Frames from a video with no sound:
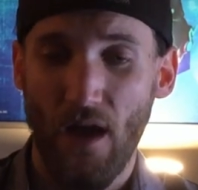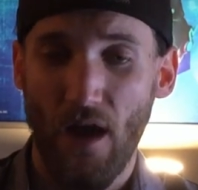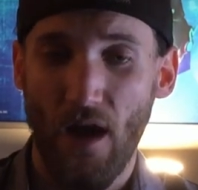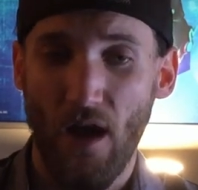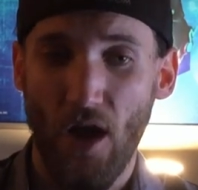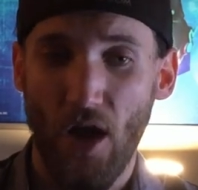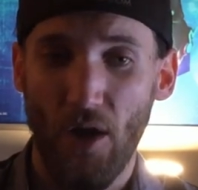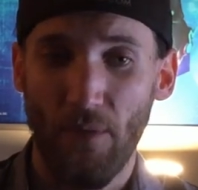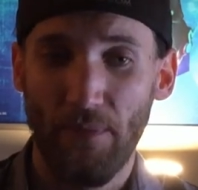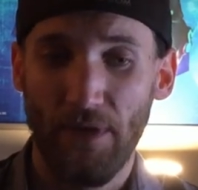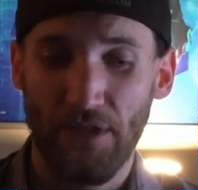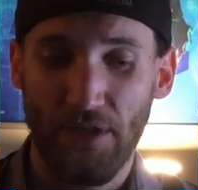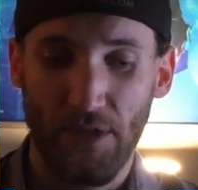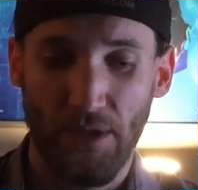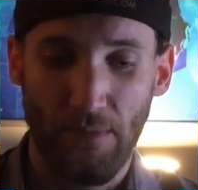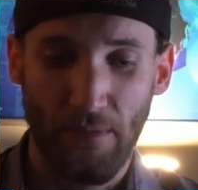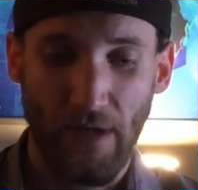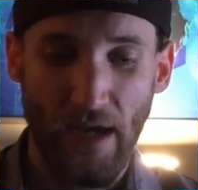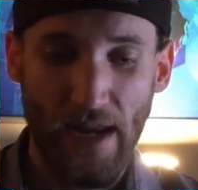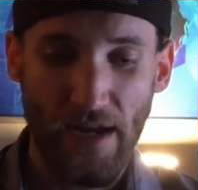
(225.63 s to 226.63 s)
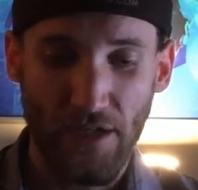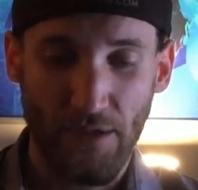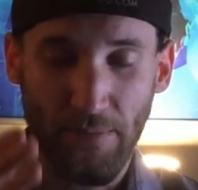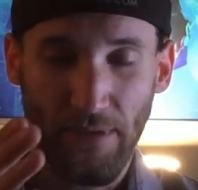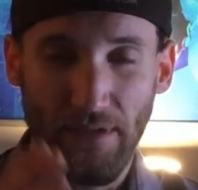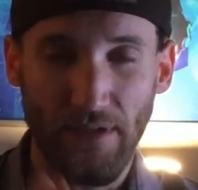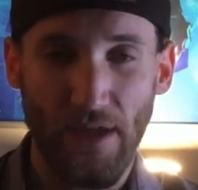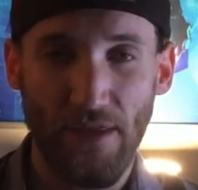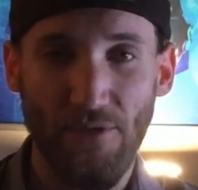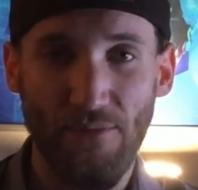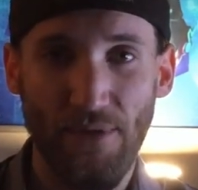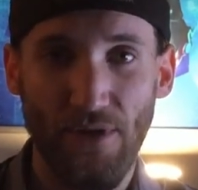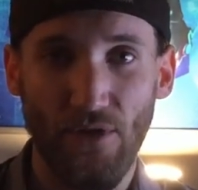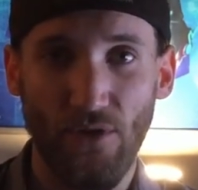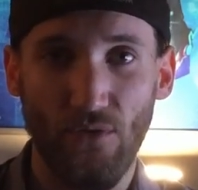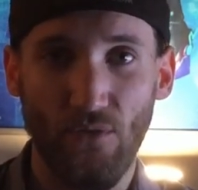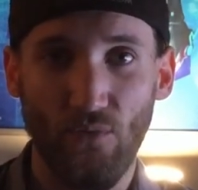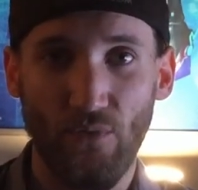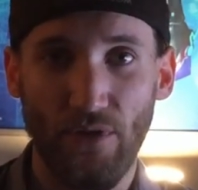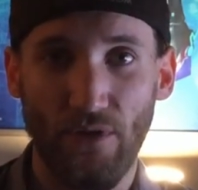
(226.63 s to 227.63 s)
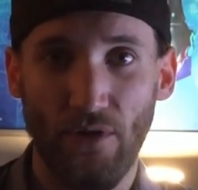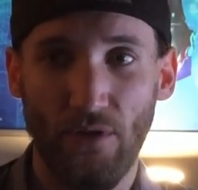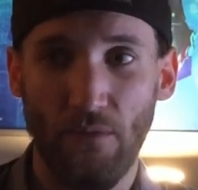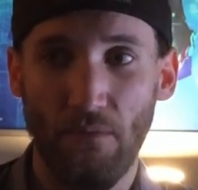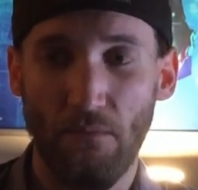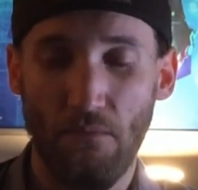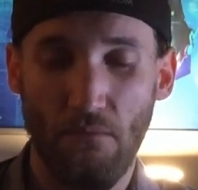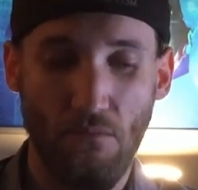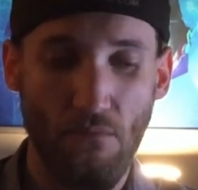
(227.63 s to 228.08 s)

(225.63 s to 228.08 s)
It's kind of split down the middle. We're